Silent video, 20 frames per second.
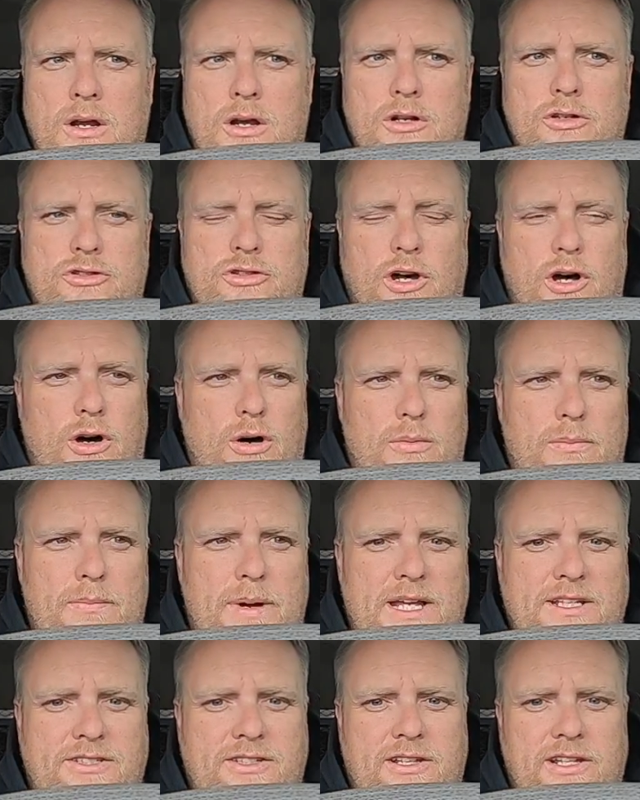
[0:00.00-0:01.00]
So
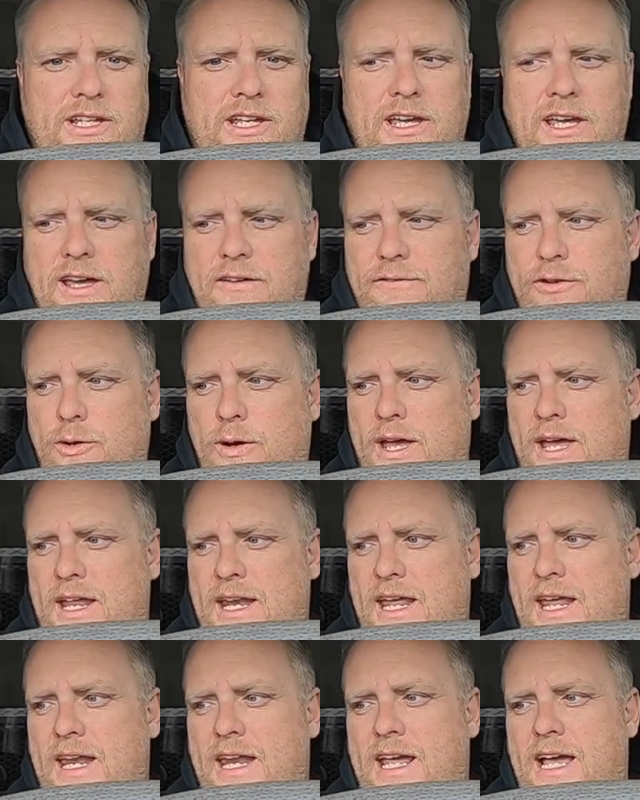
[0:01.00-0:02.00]
basically, if you hit
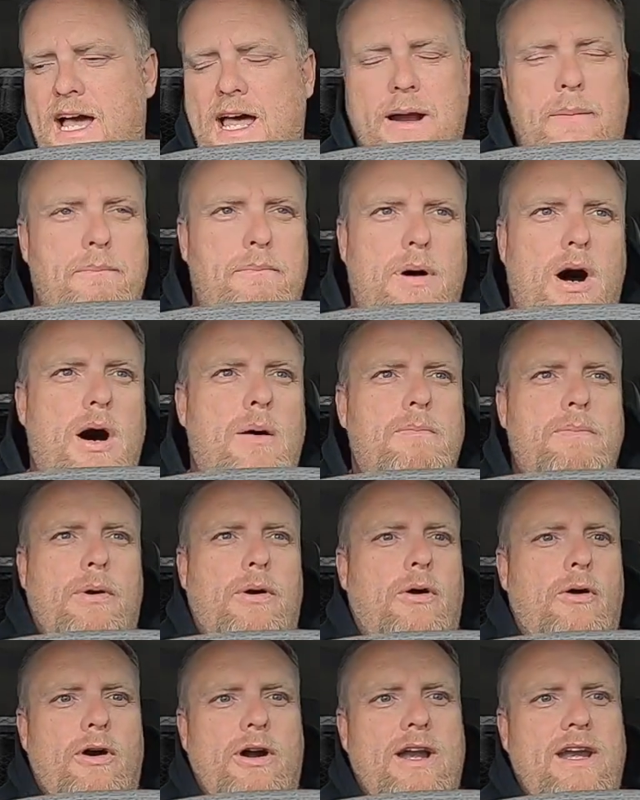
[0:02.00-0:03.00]
any kind of bump
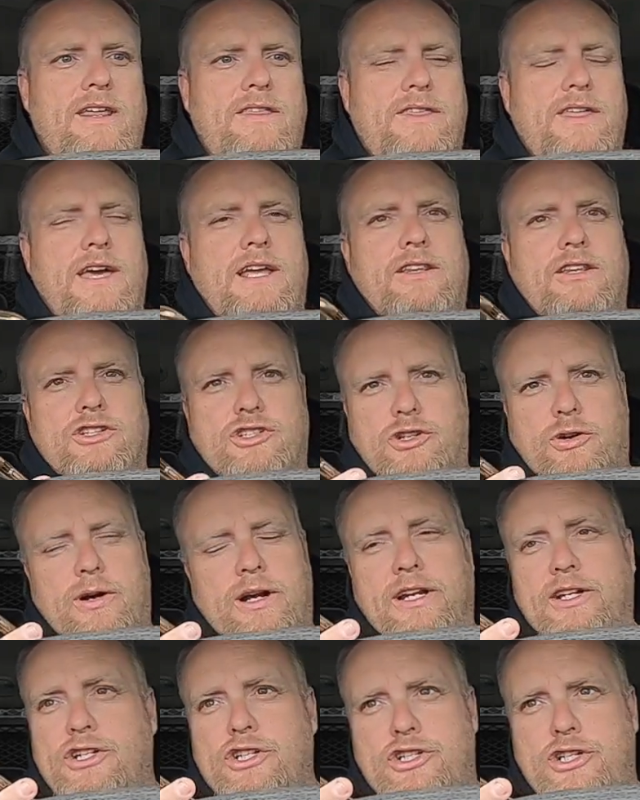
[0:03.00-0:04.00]
or anything, the
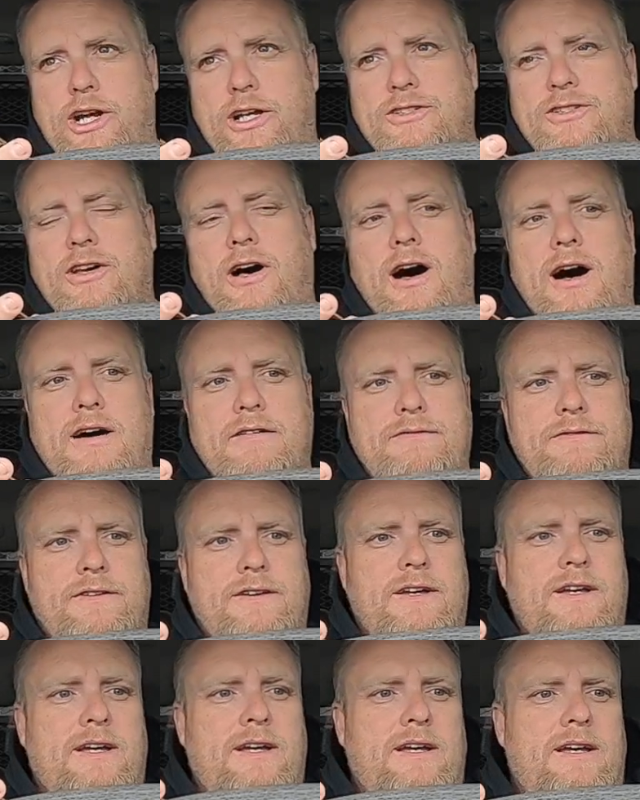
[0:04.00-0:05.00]
screen just shuts off
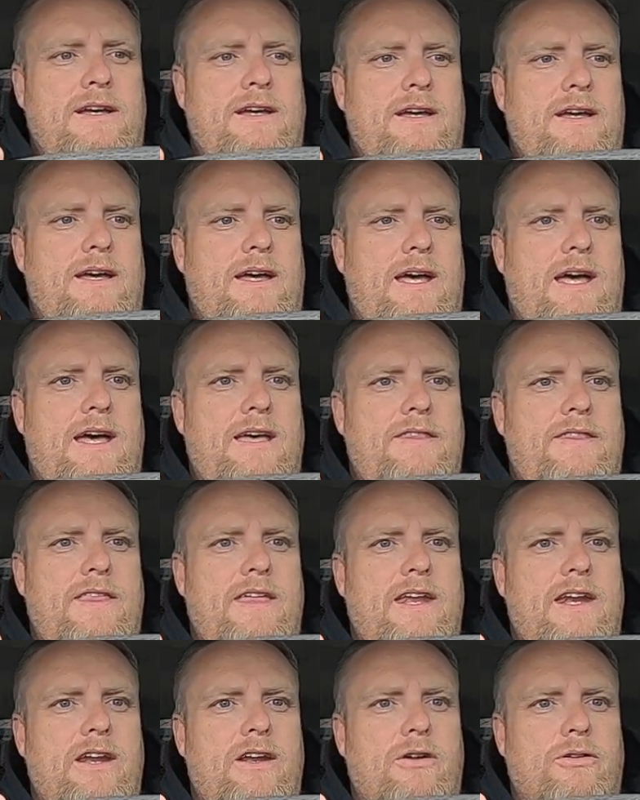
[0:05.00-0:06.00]
and
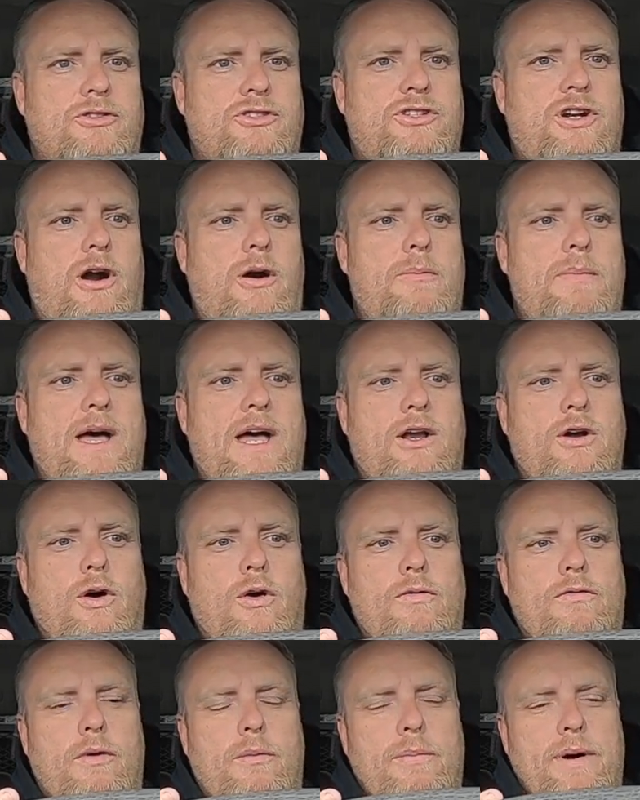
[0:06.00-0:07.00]
then it'll start back
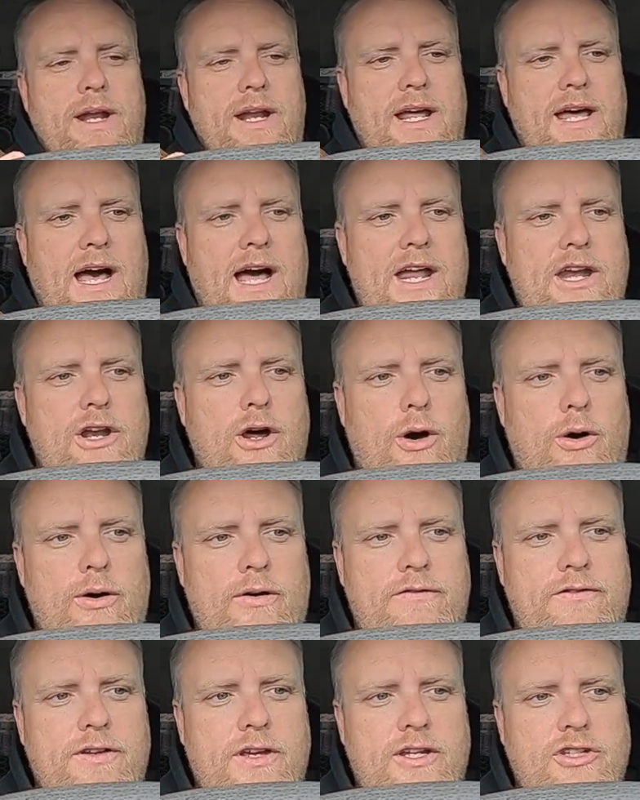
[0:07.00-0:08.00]
over. But I know
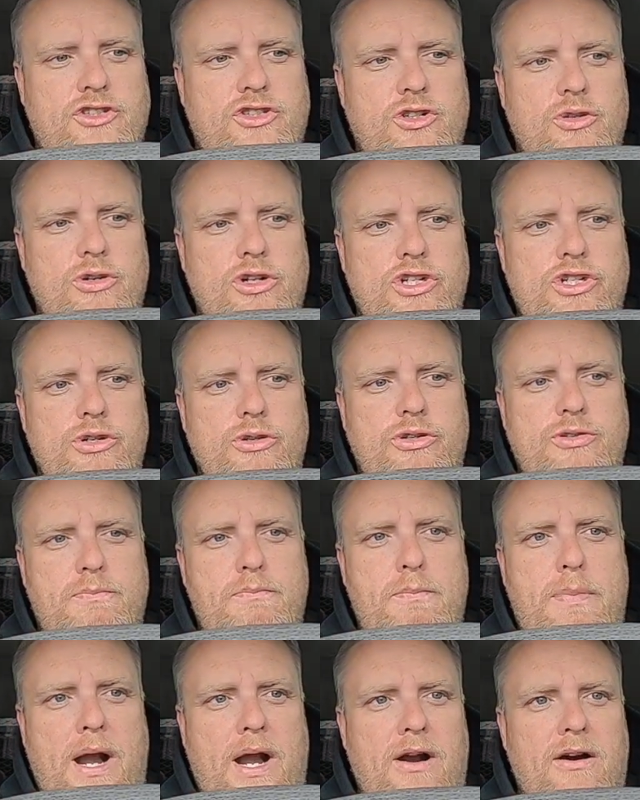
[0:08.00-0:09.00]
if as soon as you
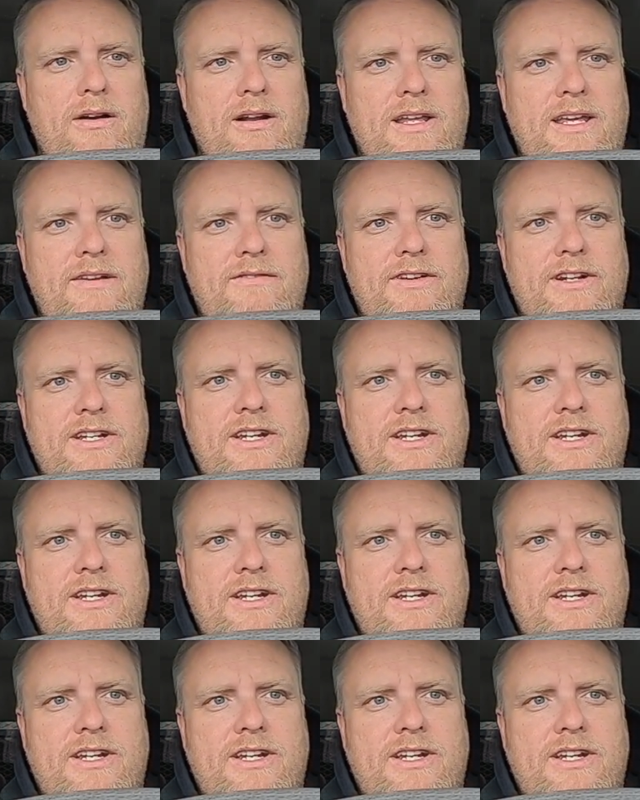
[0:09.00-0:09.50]
barely even